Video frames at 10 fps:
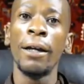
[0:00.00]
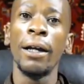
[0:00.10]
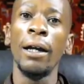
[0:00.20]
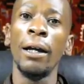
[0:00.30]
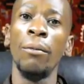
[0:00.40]

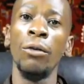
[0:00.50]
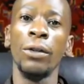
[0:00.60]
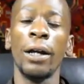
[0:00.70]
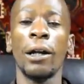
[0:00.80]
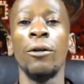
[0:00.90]

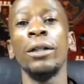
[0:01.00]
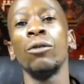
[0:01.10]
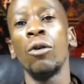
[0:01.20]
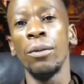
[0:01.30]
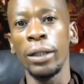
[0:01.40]
moving around
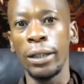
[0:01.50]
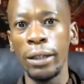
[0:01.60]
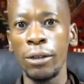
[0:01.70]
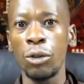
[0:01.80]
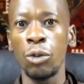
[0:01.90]
in
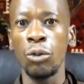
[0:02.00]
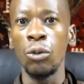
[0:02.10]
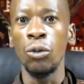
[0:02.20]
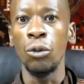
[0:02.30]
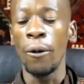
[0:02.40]
communities
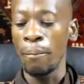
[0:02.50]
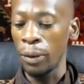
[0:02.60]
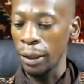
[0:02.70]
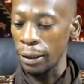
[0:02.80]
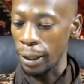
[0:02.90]
to
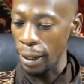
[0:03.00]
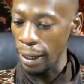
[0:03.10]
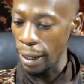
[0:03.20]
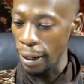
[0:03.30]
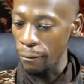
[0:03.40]
try
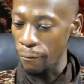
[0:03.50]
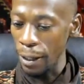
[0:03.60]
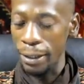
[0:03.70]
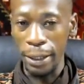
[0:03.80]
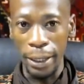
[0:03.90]
and
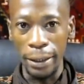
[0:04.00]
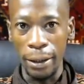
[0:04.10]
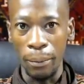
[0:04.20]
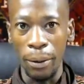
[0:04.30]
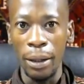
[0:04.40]
vaccinate
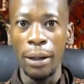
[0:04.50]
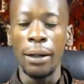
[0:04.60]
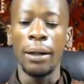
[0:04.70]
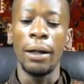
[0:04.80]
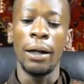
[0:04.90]
them.
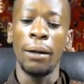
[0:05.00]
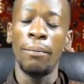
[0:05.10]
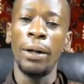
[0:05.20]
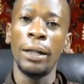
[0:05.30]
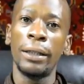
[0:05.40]

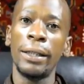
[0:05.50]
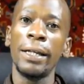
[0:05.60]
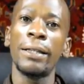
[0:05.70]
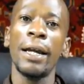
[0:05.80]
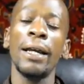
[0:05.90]
But
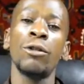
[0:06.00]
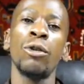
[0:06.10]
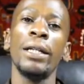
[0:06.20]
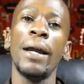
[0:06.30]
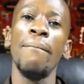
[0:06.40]
there's
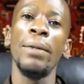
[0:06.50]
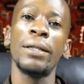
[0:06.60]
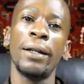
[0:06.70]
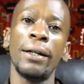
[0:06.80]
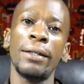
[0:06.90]
actually a
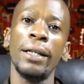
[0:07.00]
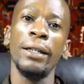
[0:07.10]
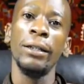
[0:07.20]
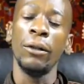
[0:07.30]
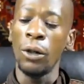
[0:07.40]

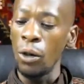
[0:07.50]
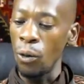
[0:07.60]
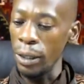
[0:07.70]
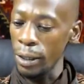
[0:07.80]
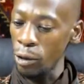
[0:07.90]
misunderstanding.
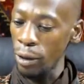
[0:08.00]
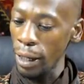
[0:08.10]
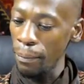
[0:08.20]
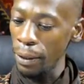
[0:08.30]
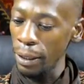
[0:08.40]
What is
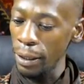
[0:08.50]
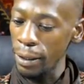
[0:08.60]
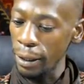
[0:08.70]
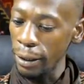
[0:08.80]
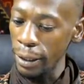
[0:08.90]
actually happening
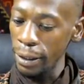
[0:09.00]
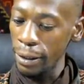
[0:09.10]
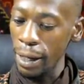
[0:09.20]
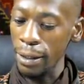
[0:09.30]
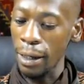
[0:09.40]
is that
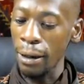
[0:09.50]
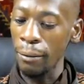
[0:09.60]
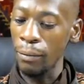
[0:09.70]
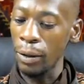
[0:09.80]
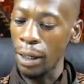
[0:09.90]
these guys
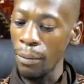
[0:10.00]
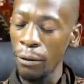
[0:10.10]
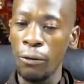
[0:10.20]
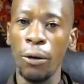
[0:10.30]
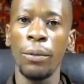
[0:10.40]
are
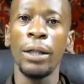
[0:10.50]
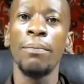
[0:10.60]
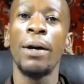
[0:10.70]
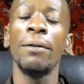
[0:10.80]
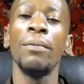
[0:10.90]
coming from the
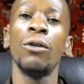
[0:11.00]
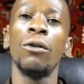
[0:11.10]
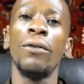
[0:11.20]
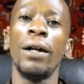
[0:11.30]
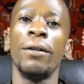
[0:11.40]
Department
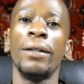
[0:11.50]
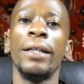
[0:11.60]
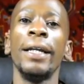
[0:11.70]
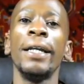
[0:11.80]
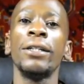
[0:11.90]
of
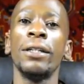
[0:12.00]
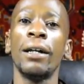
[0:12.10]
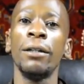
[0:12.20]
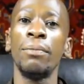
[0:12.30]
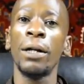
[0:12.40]
Health, the
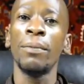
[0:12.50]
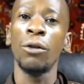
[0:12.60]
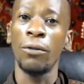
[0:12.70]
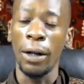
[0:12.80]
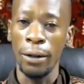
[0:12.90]
National
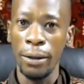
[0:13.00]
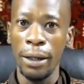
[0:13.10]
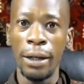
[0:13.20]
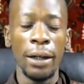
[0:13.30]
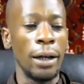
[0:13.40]
Department of Health.
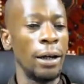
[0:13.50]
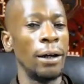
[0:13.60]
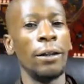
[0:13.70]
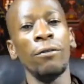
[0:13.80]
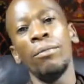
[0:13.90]

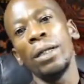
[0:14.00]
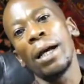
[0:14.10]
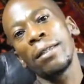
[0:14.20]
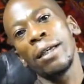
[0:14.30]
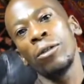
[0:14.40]
They've been
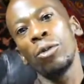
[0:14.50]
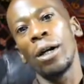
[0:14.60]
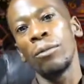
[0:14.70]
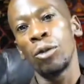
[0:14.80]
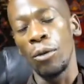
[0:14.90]
assigned to
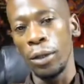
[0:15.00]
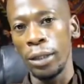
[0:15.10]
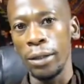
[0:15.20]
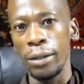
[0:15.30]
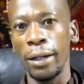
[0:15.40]
come to
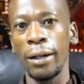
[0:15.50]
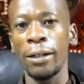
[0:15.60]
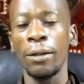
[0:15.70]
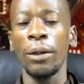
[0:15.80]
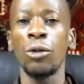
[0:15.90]
communities here in
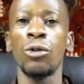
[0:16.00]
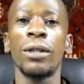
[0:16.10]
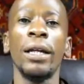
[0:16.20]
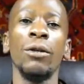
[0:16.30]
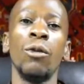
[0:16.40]
Rustenburg to
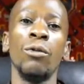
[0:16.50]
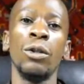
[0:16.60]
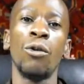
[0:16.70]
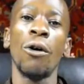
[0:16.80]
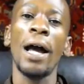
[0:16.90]
study what
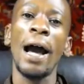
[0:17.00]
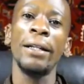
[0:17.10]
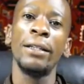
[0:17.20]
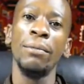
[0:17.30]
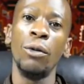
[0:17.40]
we call
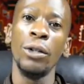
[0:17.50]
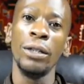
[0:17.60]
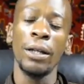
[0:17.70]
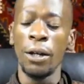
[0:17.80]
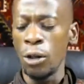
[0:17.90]

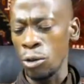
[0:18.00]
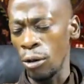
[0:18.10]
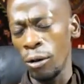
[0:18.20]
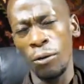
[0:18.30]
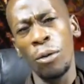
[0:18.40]
antibodies. So
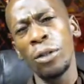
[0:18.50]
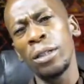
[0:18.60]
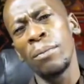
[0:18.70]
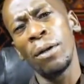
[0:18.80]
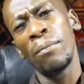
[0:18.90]
a lot of
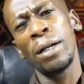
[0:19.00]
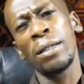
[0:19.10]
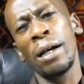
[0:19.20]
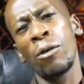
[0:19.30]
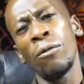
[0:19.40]
community
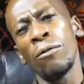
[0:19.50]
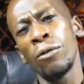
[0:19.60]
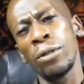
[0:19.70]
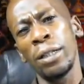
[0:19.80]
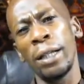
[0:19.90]
members are
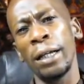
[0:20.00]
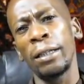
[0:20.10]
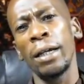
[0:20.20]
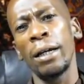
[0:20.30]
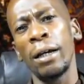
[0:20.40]
confusing
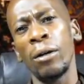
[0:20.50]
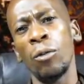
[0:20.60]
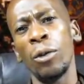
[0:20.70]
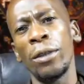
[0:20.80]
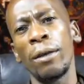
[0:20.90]
that
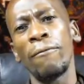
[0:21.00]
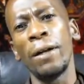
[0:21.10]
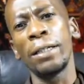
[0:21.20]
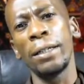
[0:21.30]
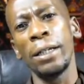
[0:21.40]
with
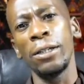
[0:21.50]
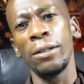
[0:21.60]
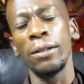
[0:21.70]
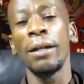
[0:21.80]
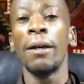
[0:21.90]

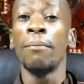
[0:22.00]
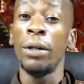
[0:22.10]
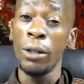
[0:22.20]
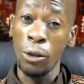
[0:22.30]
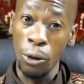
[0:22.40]
vaccinations.
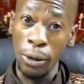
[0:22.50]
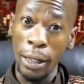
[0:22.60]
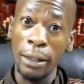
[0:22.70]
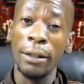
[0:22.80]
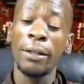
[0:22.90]
Please note
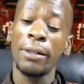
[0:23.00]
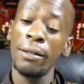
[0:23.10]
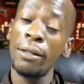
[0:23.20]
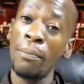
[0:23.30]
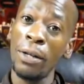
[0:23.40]
that
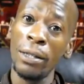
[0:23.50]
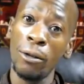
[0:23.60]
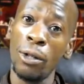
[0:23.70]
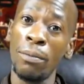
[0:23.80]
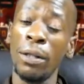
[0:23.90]
since the
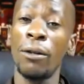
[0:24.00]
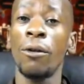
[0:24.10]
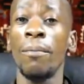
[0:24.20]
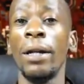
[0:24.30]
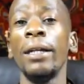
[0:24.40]
president was speaking
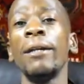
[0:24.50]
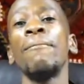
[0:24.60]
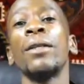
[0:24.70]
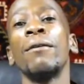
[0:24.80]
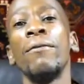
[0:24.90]
on
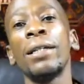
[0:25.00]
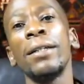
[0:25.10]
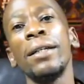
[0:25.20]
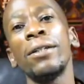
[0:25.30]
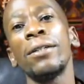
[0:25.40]
Monday,
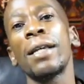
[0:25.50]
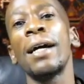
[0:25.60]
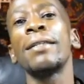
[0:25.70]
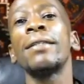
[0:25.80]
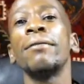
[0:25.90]
vaccines
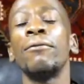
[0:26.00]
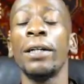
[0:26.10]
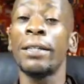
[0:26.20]
are still